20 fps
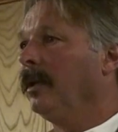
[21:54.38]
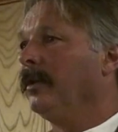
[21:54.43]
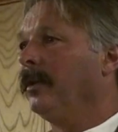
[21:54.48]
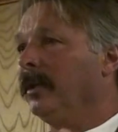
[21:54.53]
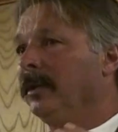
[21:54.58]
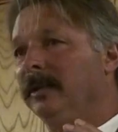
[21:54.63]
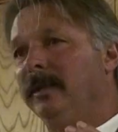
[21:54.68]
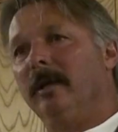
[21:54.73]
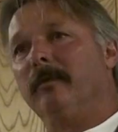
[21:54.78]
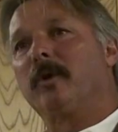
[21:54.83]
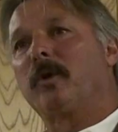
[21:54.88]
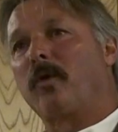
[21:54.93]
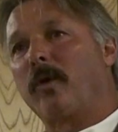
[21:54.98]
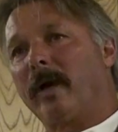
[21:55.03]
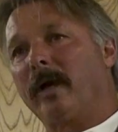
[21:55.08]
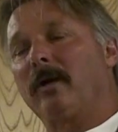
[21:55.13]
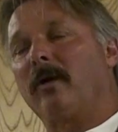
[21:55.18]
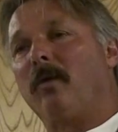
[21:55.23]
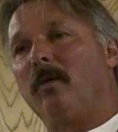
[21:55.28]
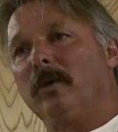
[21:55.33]
The
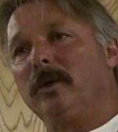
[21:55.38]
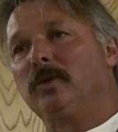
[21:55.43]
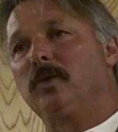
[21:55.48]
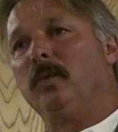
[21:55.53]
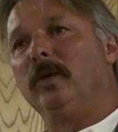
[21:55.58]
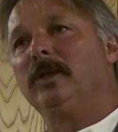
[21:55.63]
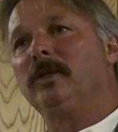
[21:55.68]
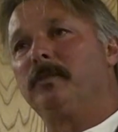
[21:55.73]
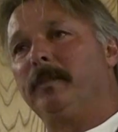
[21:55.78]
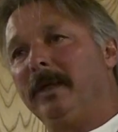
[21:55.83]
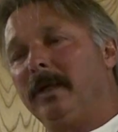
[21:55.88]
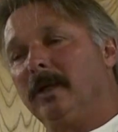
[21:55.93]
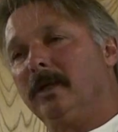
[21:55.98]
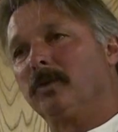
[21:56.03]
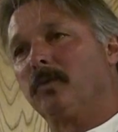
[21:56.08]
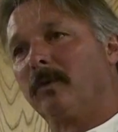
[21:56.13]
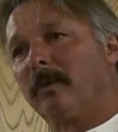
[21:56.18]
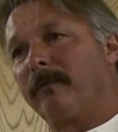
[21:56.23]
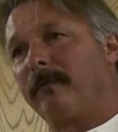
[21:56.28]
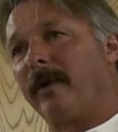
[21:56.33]
Democrat always wins
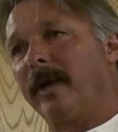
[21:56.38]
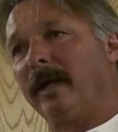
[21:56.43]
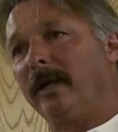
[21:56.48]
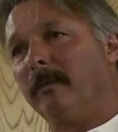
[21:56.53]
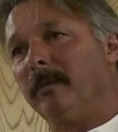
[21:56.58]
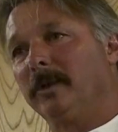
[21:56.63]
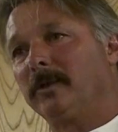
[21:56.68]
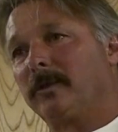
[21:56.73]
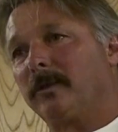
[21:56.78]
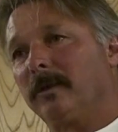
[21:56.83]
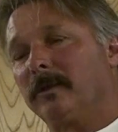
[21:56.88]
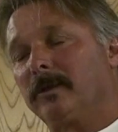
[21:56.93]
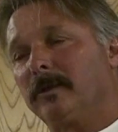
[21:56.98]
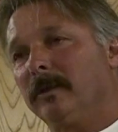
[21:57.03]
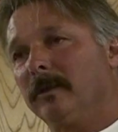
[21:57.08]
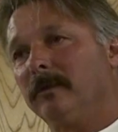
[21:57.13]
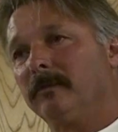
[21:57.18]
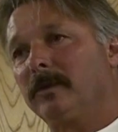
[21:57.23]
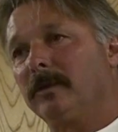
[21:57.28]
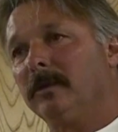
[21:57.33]
because we're fighting amongst
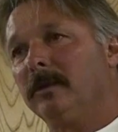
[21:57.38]
ourselves.